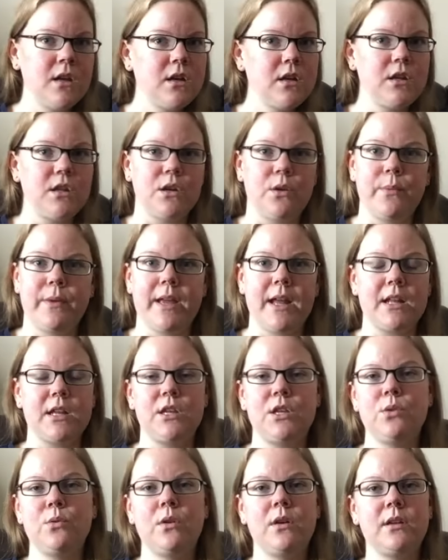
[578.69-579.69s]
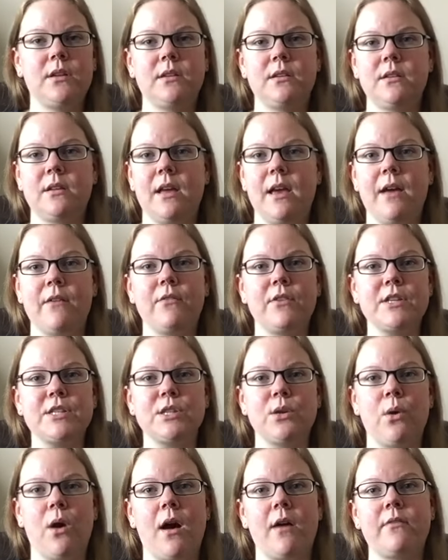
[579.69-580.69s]
You know, we get a new one every
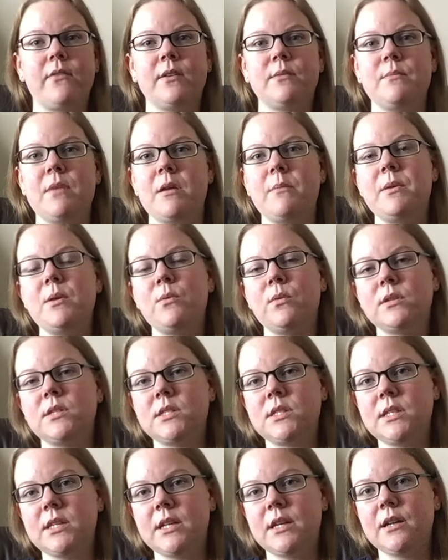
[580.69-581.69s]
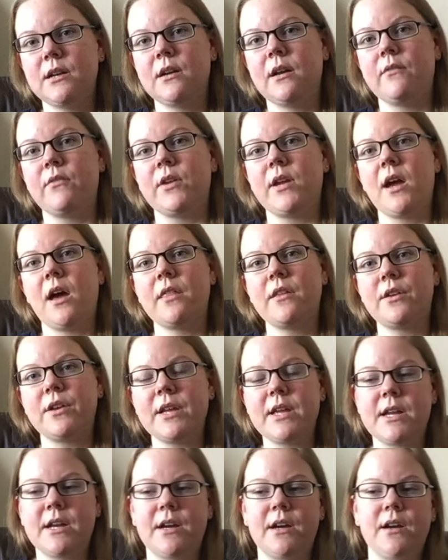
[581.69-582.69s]
so often, maybe once a year, every other
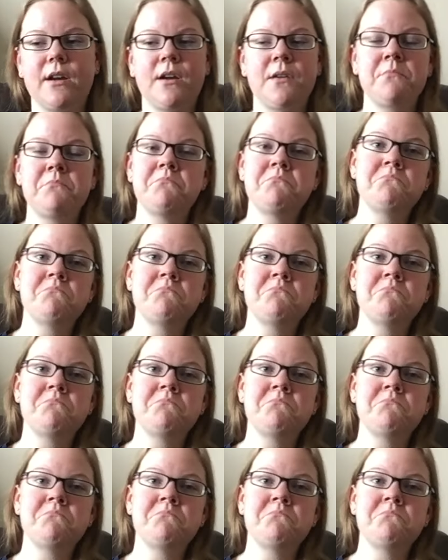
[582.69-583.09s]
year.